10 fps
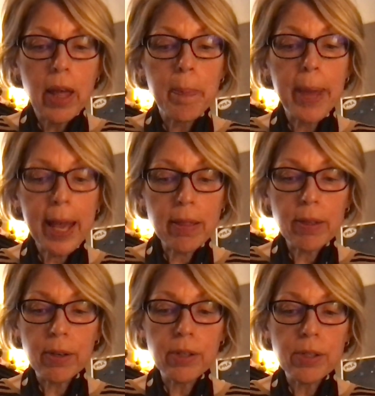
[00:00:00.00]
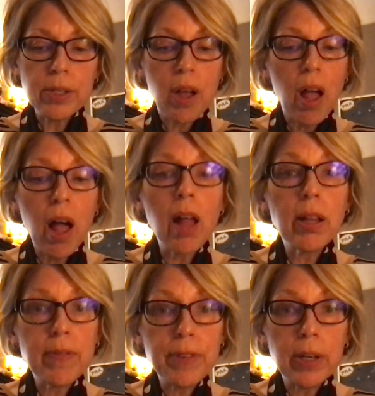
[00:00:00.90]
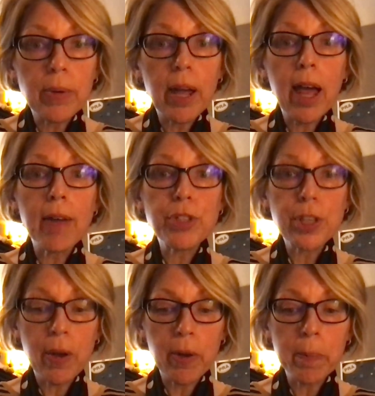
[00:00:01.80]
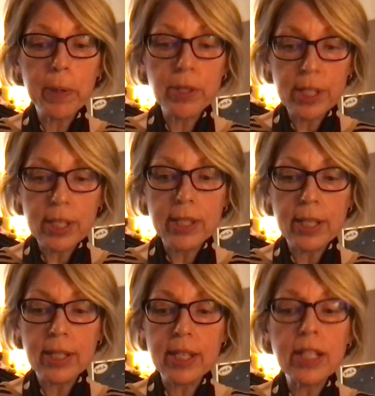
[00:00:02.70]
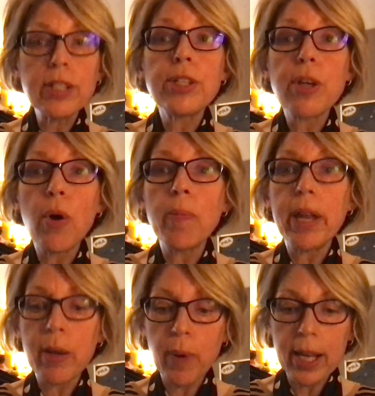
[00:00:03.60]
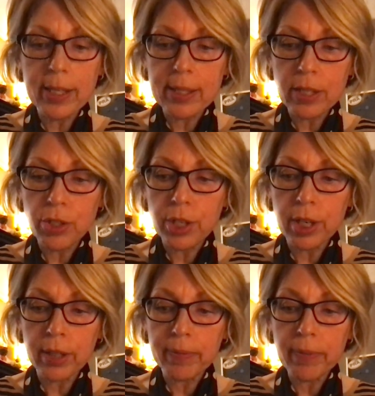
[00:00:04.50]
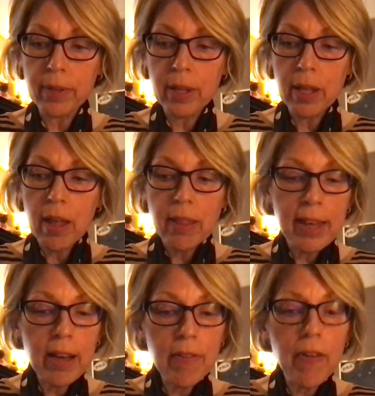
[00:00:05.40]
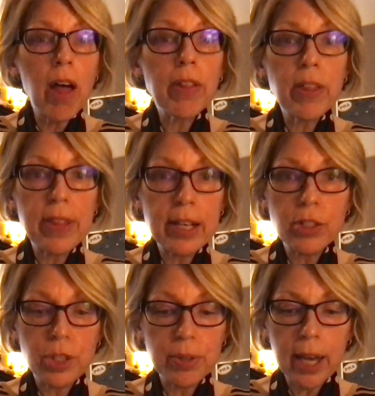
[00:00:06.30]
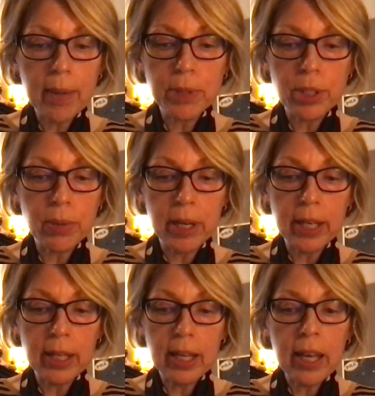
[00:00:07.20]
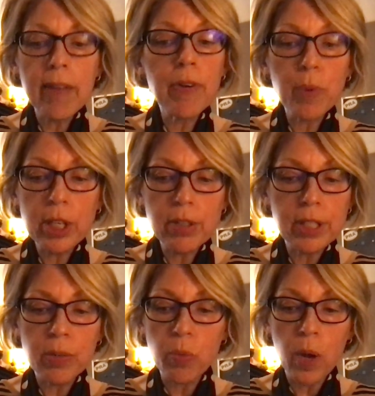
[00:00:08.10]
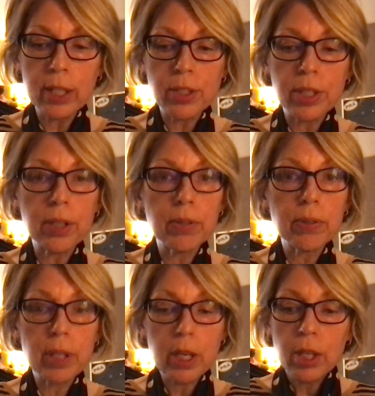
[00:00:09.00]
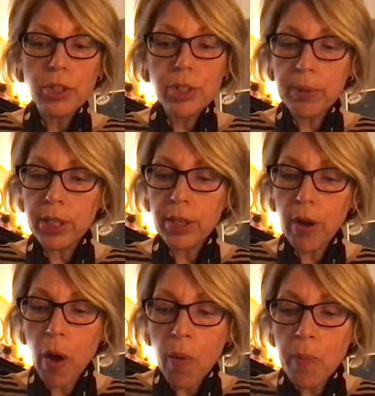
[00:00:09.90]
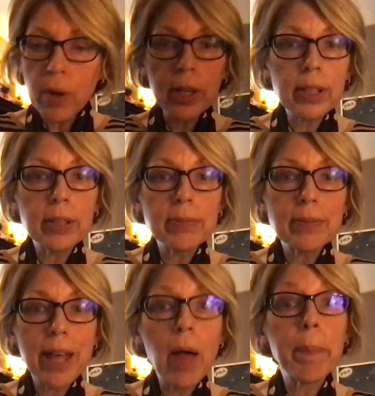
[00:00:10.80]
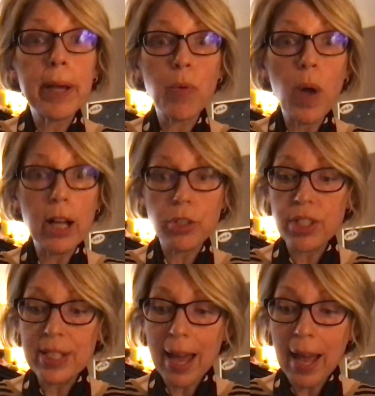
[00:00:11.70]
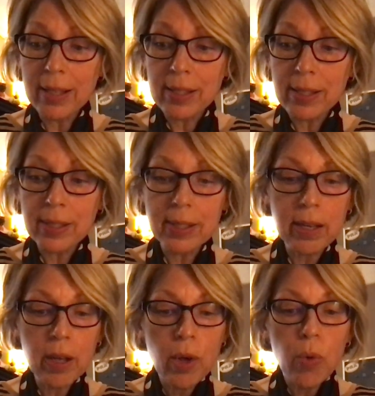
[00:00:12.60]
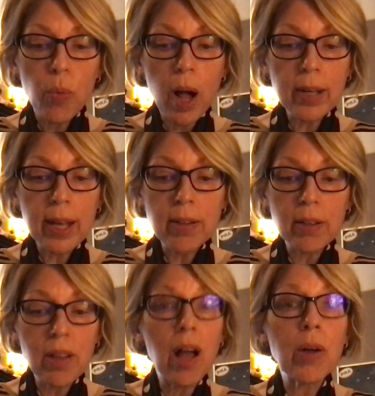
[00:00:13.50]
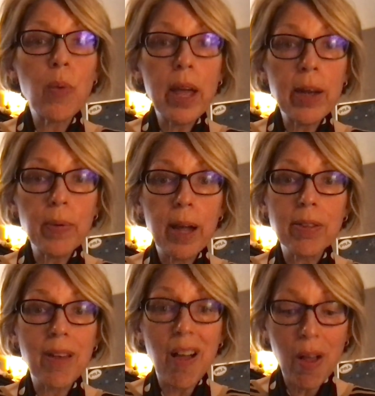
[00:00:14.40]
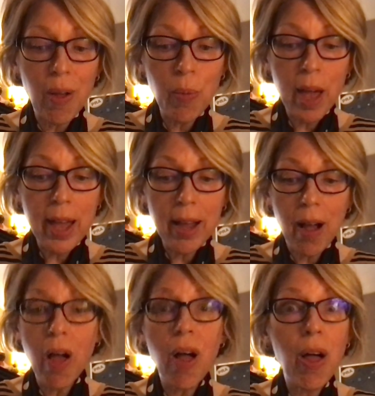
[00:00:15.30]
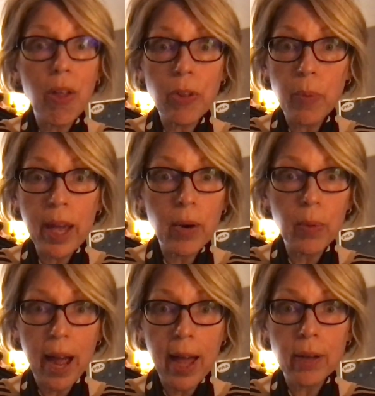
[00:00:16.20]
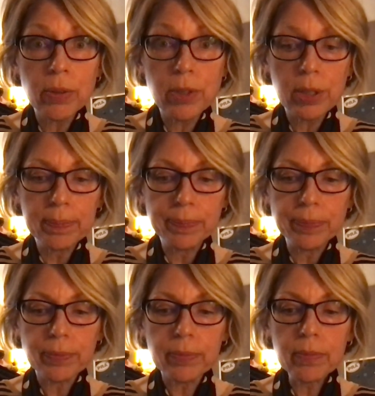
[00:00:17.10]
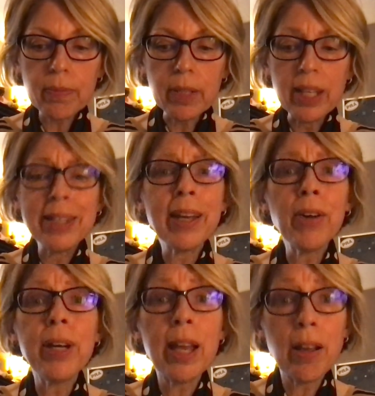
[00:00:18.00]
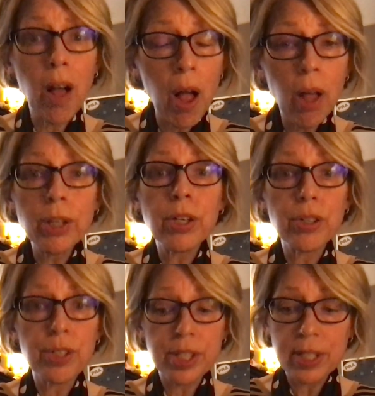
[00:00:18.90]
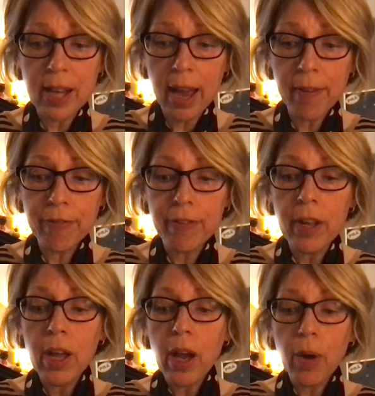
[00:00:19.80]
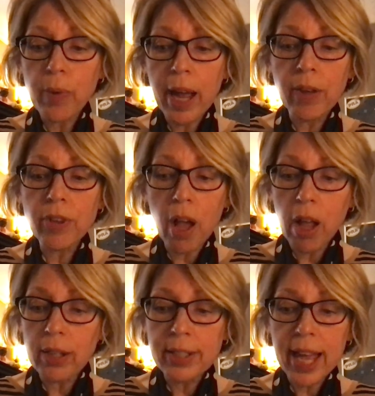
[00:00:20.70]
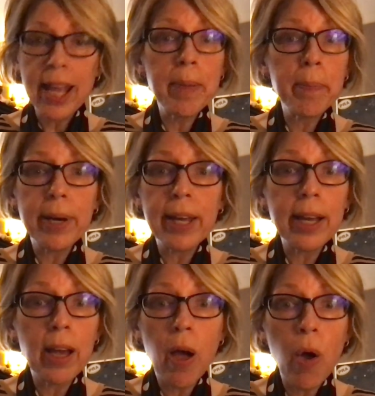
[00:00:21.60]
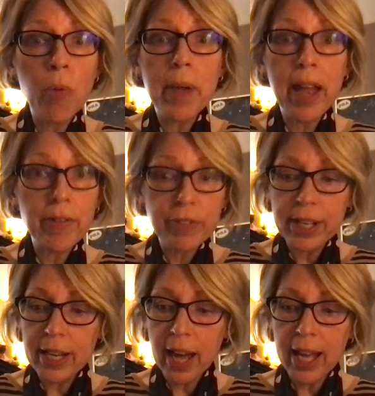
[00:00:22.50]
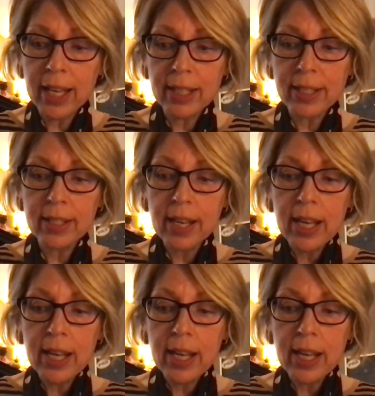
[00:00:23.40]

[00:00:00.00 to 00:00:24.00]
Panthers, all of you have shown persistence in so many ways this year. Think of all the things you kept doing, even when you didn't want to doing your homework, helping wash desks, walking the long way around the hallway, all the way around, carrying all your stuff around all day and bringing it home every night